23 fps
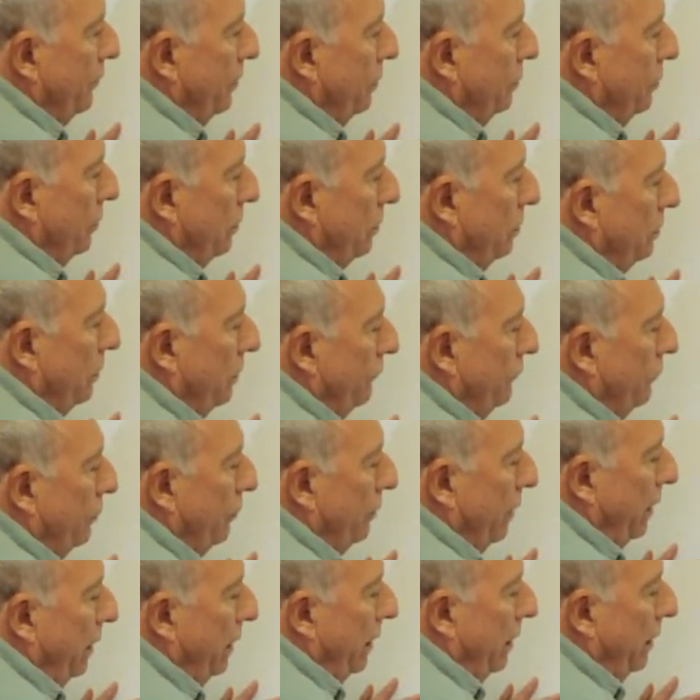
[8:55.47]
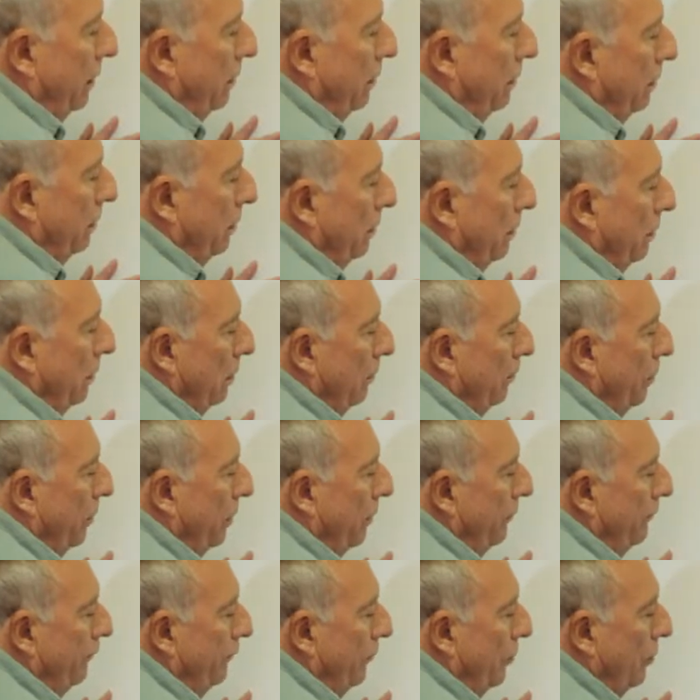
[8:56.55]
for a total of
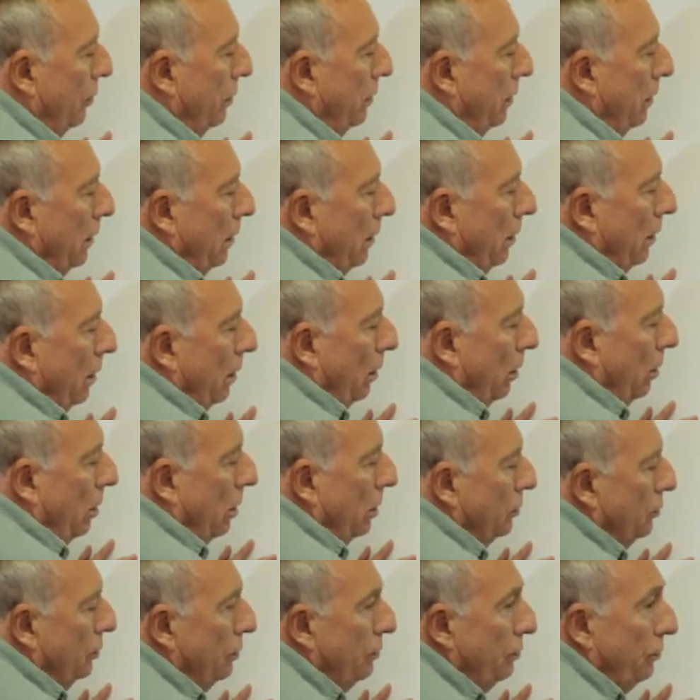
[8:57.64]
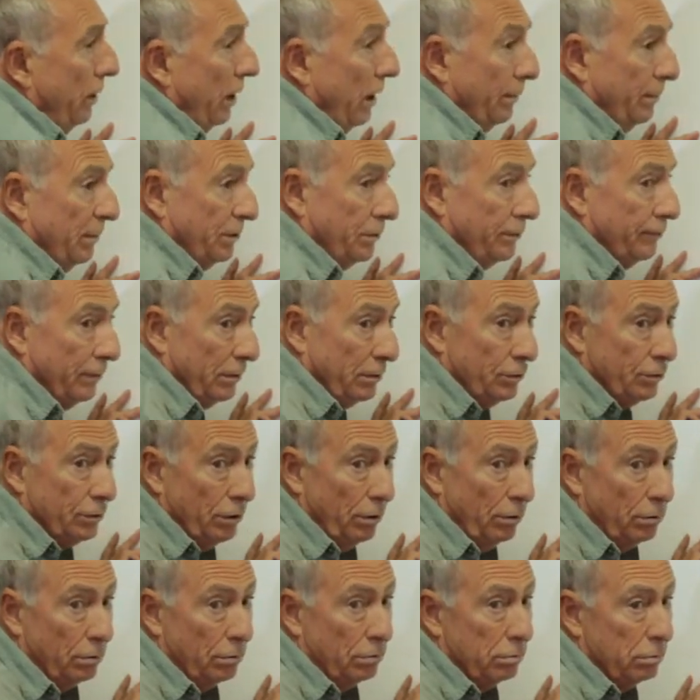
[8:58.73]
29.4, or 2 atmospheres
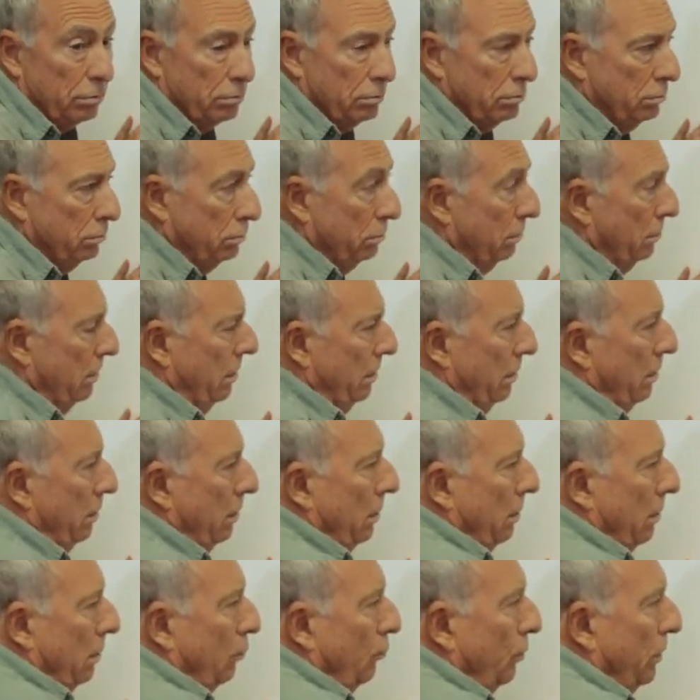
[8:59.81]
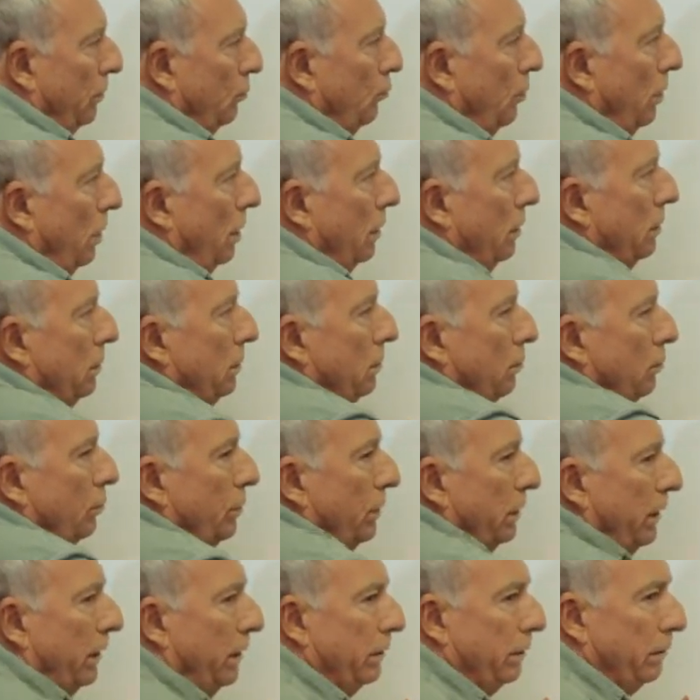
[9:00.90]
total. 1 water,
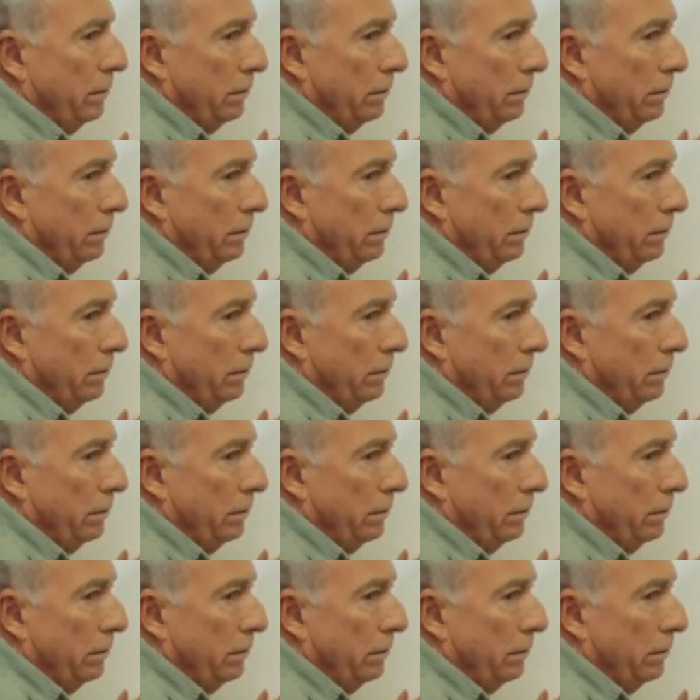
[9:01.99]
1 air.